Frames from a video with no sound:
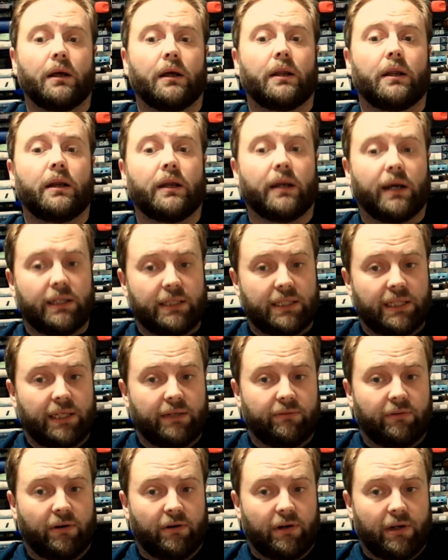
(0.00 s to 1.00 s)
19
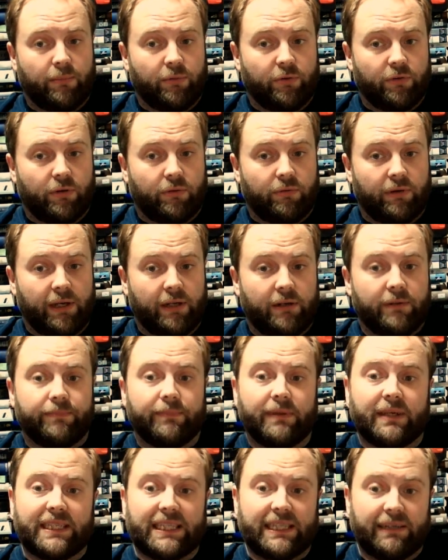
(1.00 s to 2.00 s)
Rear Admirals of the Red,
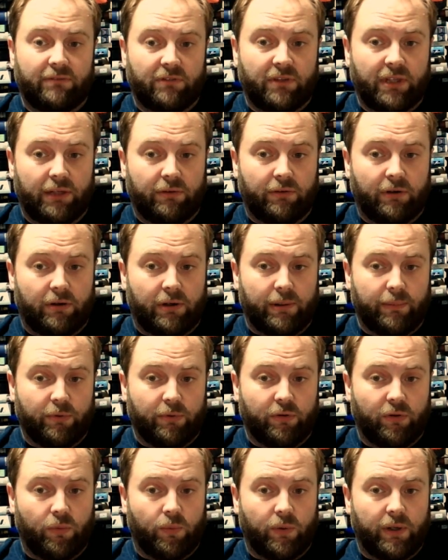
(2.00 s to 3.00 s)
17 Rear Admirals
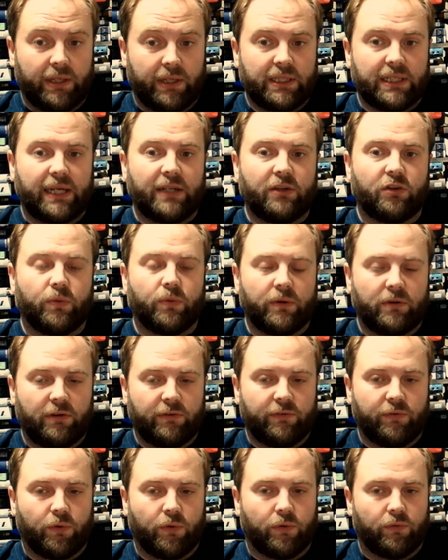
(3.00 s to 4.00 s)
of the White, and
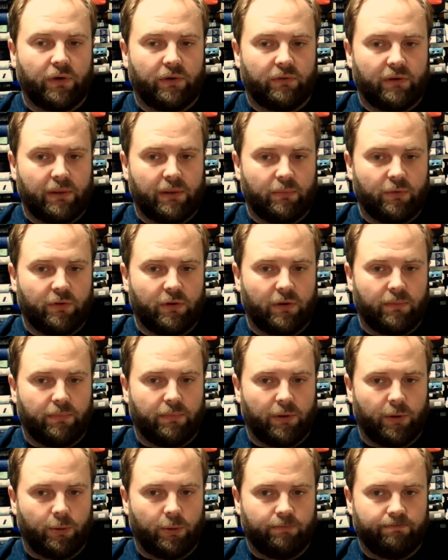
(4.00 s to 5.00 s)
24 Rear Admirals of the
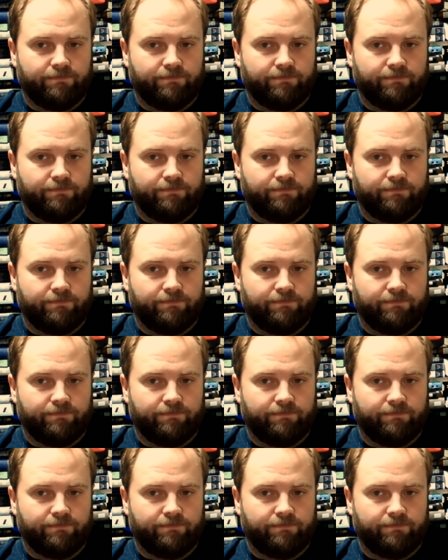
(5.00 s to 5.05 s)
Blue.